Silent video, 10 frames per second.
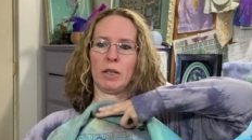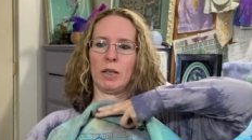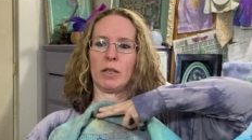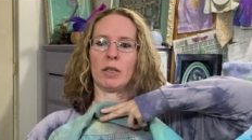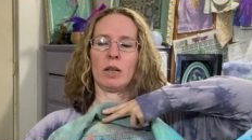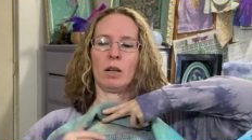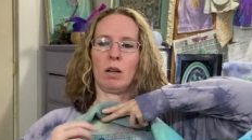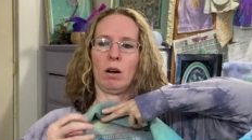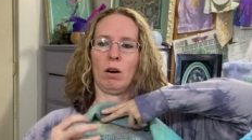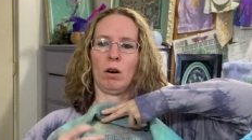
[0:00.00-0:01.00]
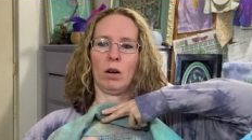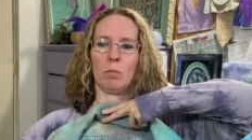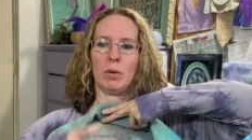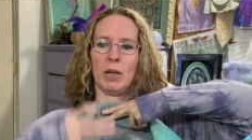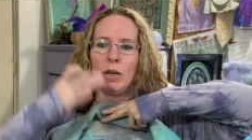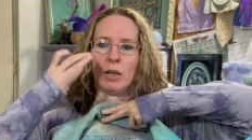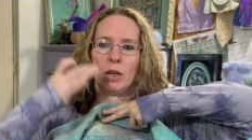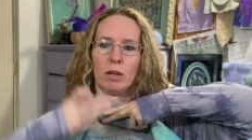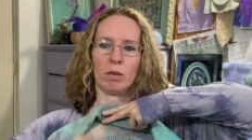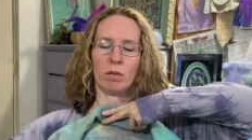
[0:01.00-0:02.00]
of this, are a big,
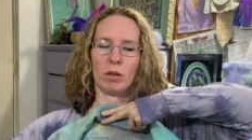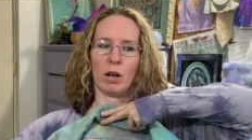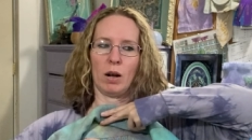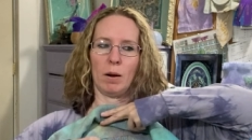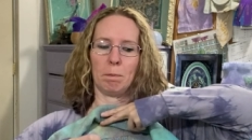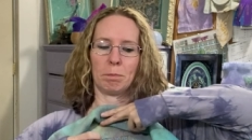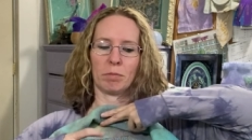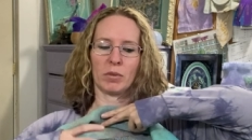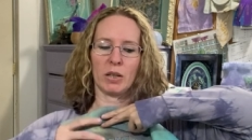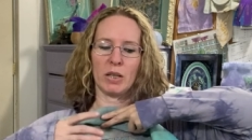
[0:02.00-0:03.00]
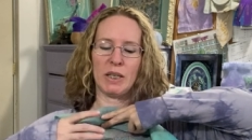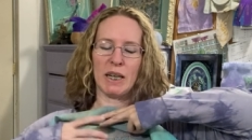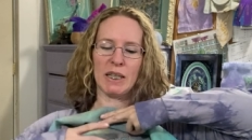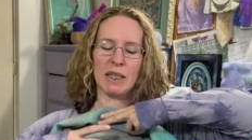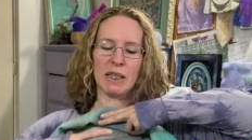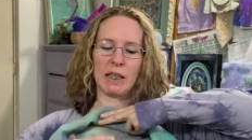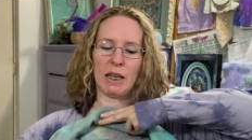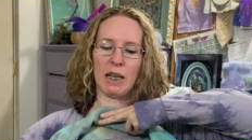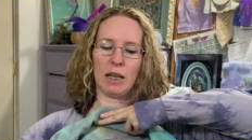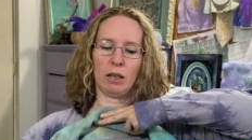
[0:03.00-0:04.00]
um,
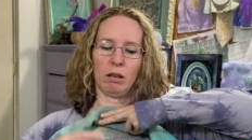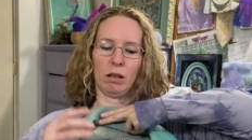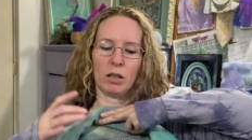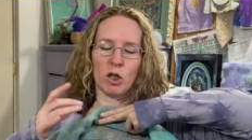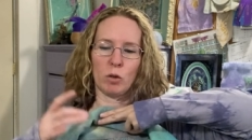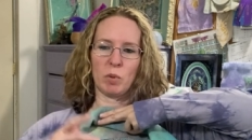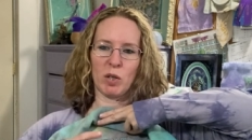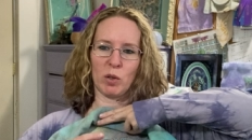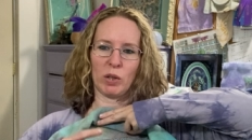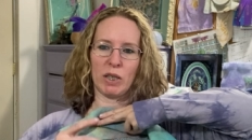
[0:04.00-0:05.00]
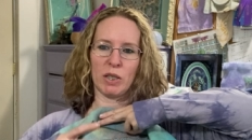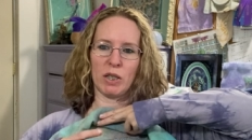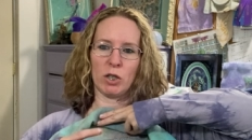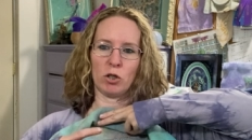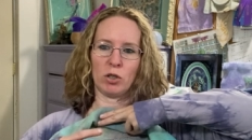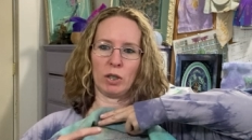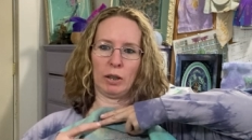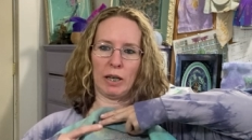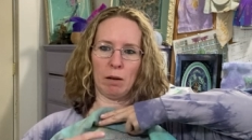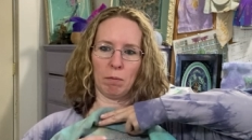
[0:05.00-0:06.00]
densely specialty stitched
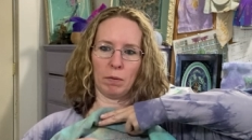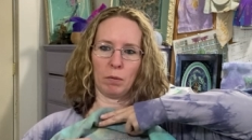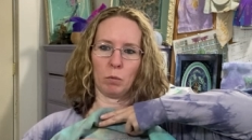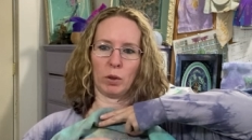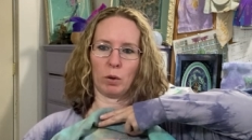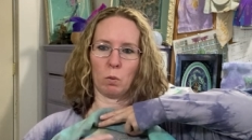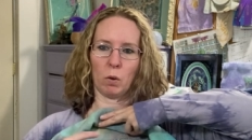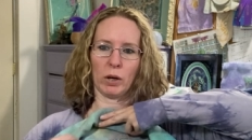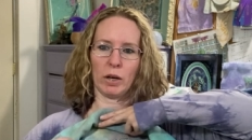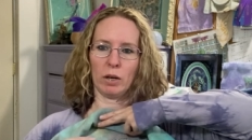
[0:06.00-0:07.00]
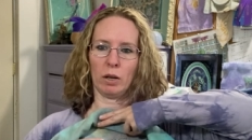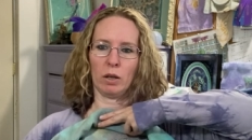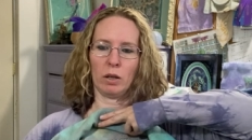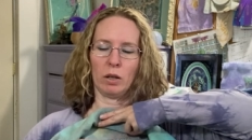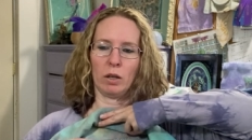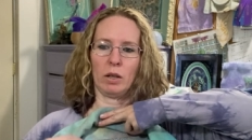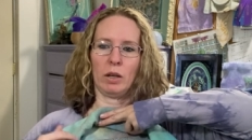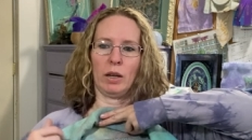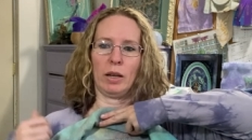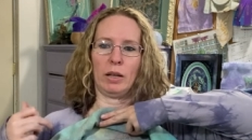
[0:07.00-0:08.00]
leaf with an orchid.
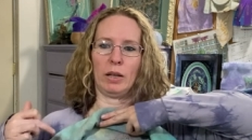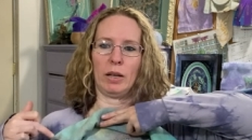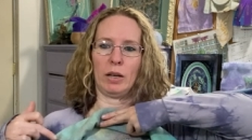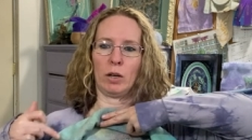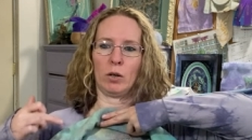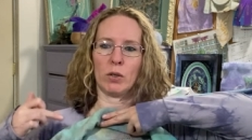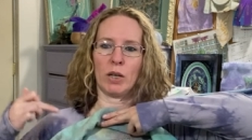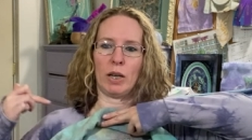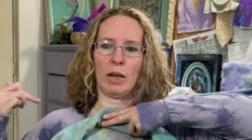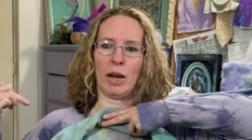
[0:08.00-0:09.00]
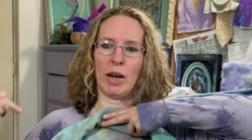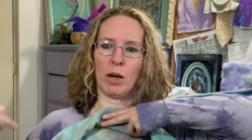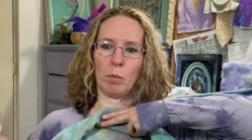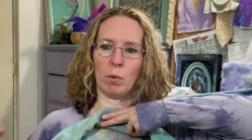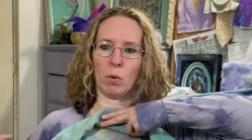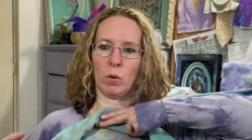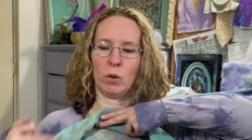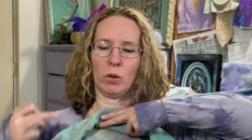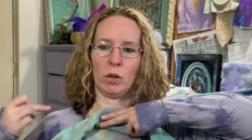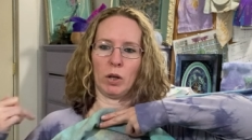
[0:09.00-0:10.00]
And then there's an animal
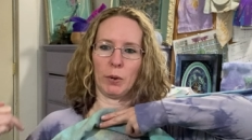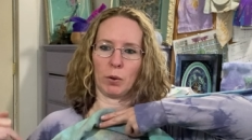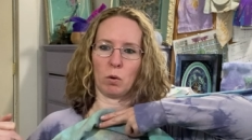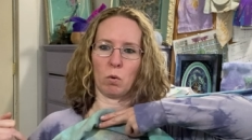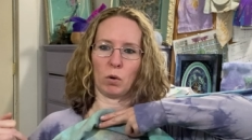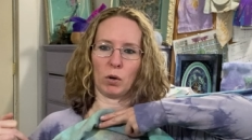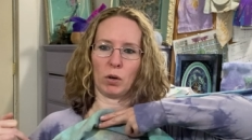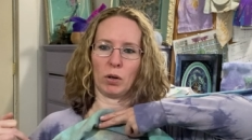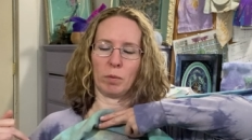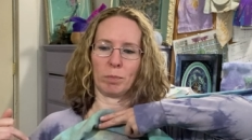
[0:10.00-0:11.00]
on the corner.